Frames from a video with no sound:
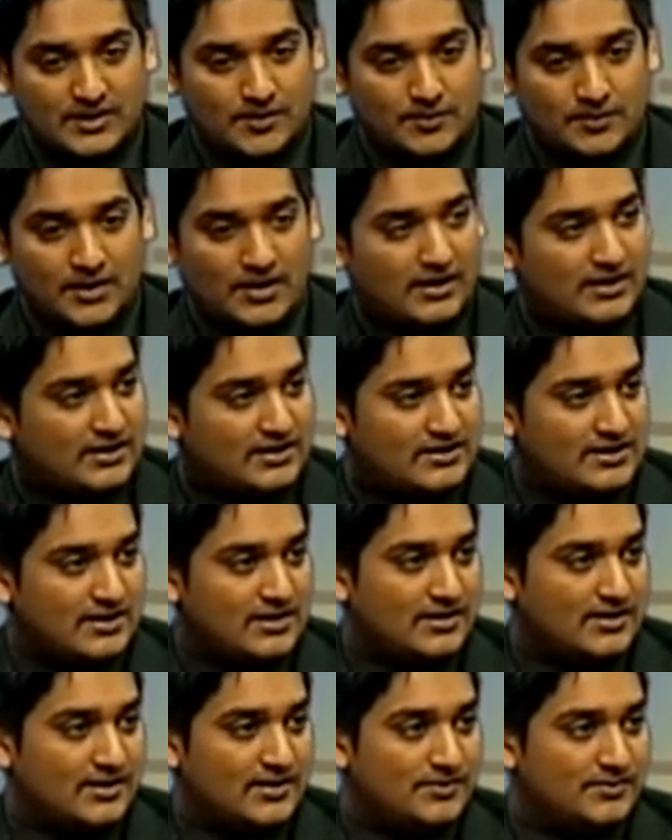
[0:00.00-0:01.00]

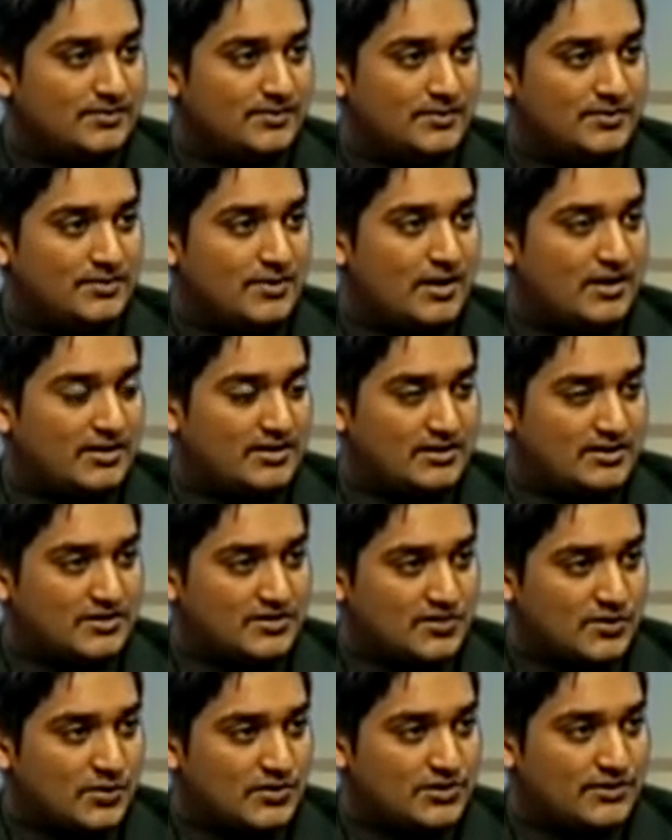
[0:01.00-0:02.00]
marketing
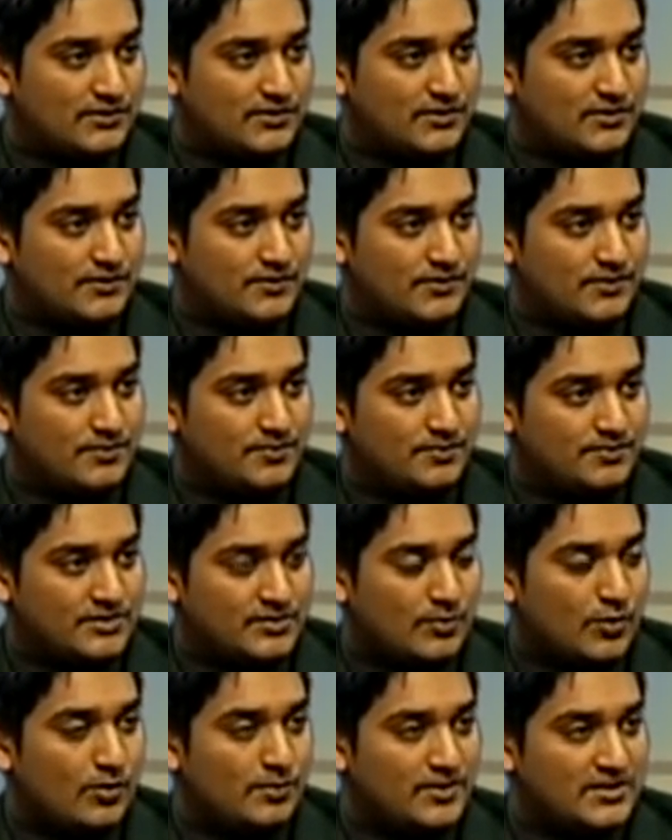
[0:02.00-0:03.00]
source for
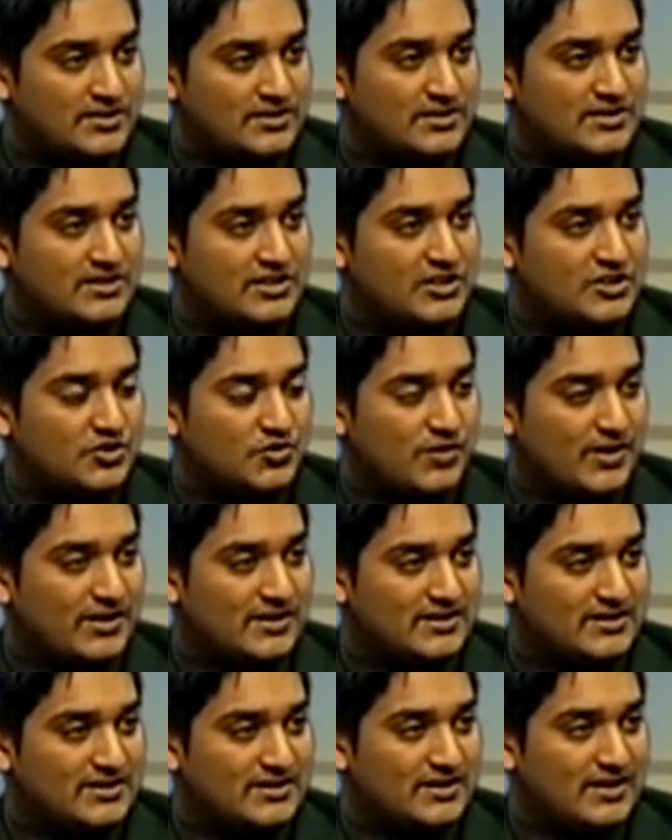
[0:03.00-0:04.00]
small businesses
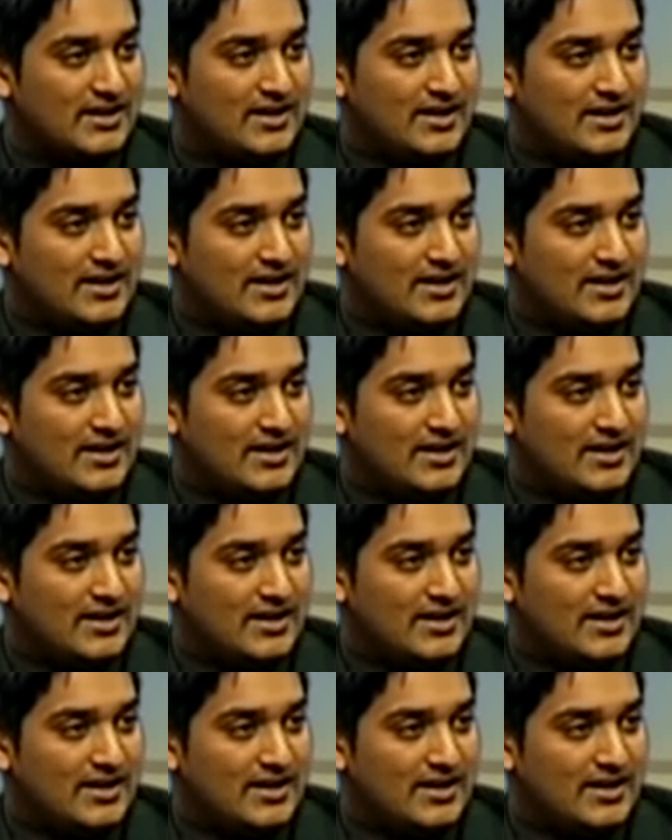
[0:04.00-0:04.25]
trying to